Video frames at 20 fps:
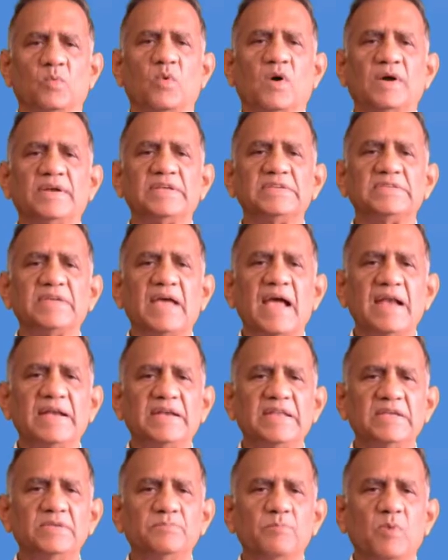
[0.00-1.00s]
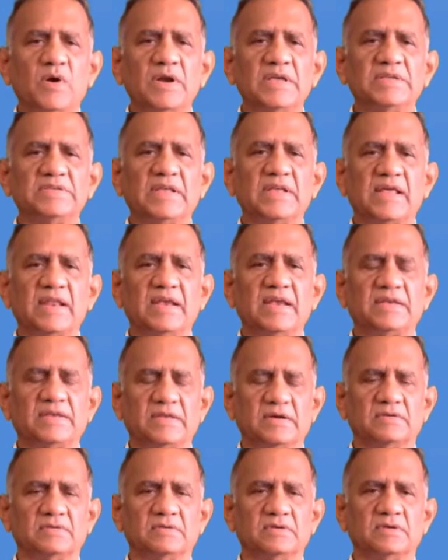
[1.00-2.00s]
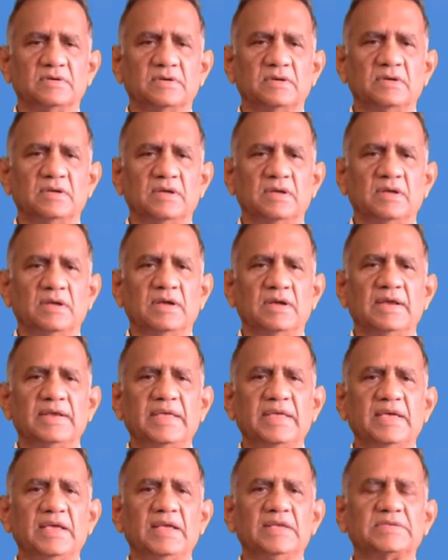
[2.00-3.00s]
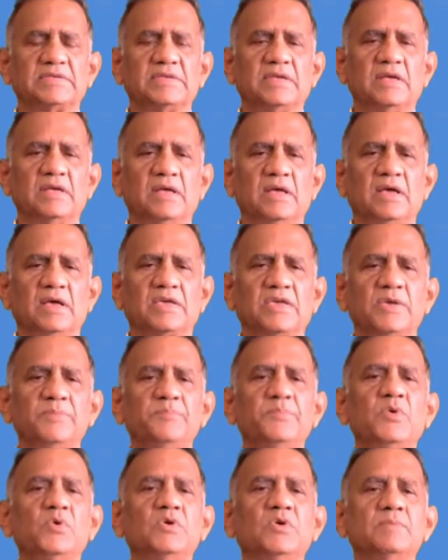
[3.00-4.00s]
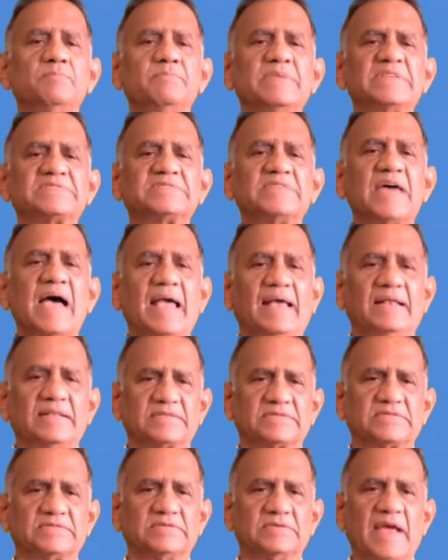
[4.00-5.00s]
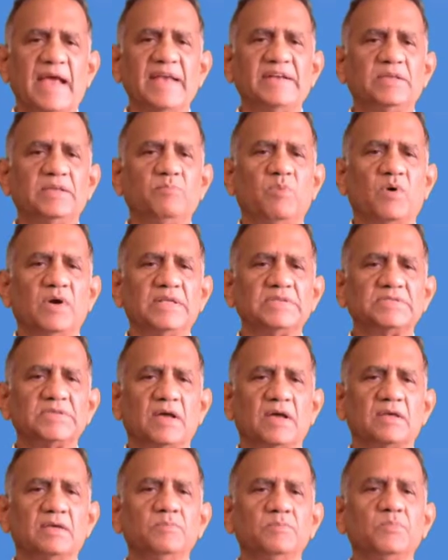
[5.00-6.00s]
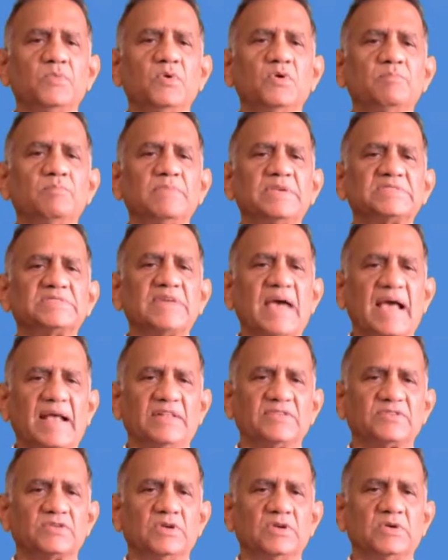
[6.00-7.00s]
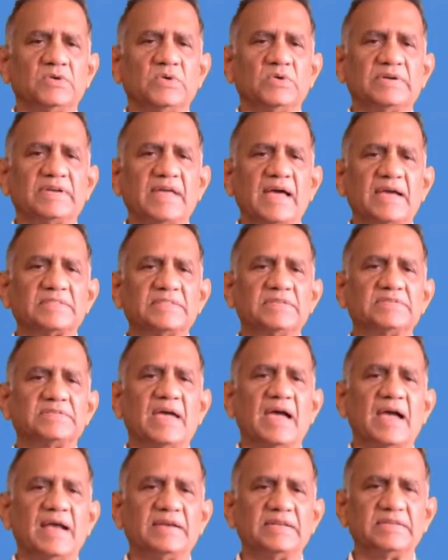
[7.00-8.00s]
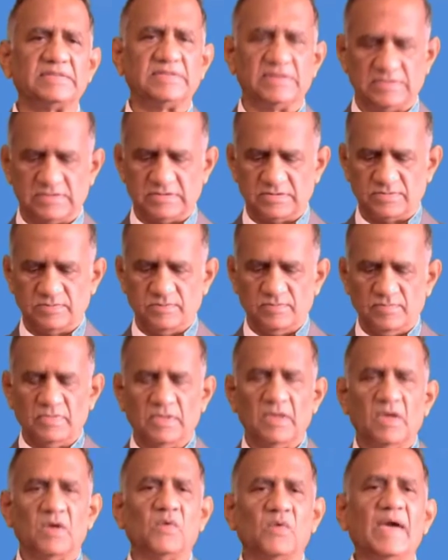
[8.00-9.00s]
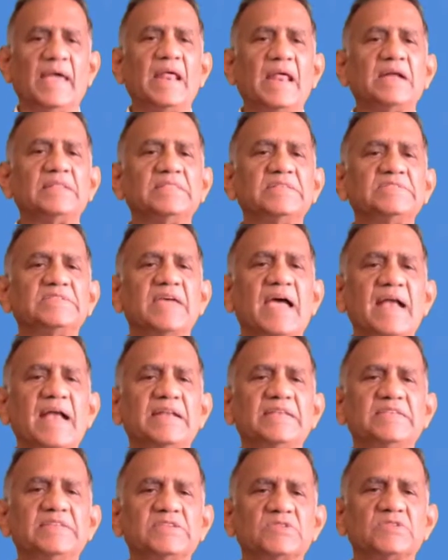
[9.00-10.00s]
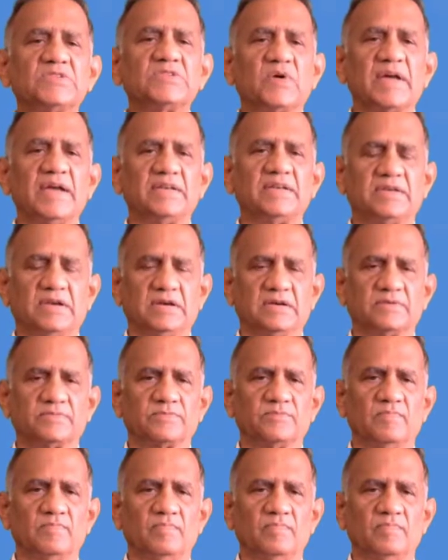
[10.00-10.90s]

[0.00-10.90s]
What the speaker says: What is antibody generator? It is immune missiles. Antibodies are immune missiles to attack these antigens. Where are these antigens located?